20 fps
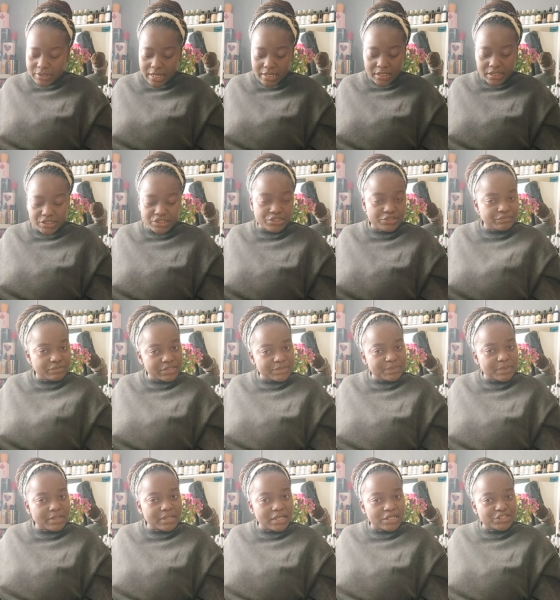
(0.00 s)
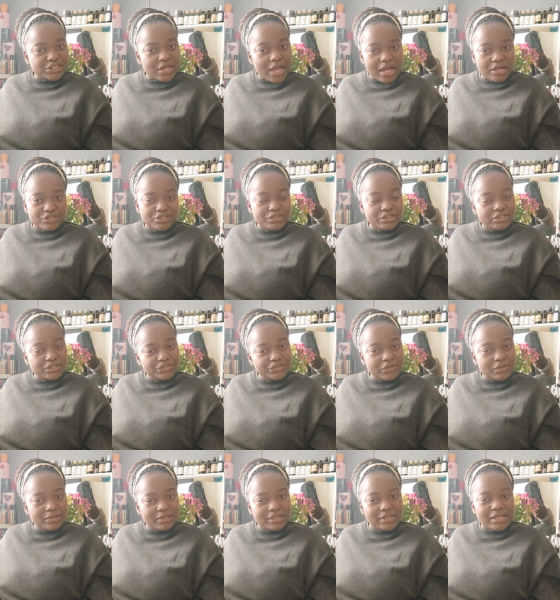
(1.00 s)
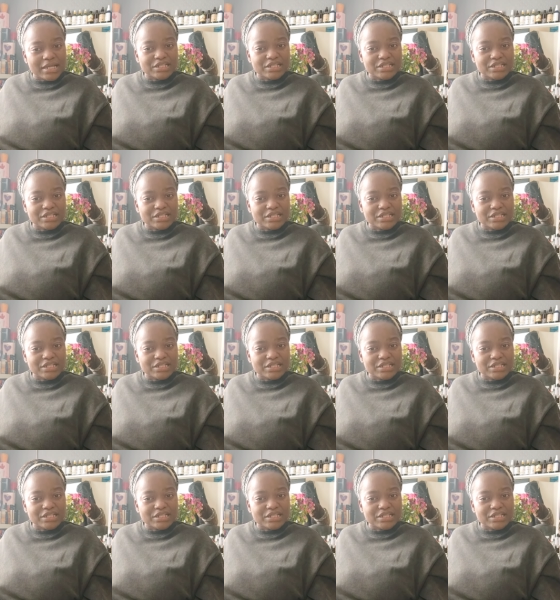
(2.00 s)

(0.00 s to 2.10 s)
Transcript: and then she responded like she actually enjoyed it,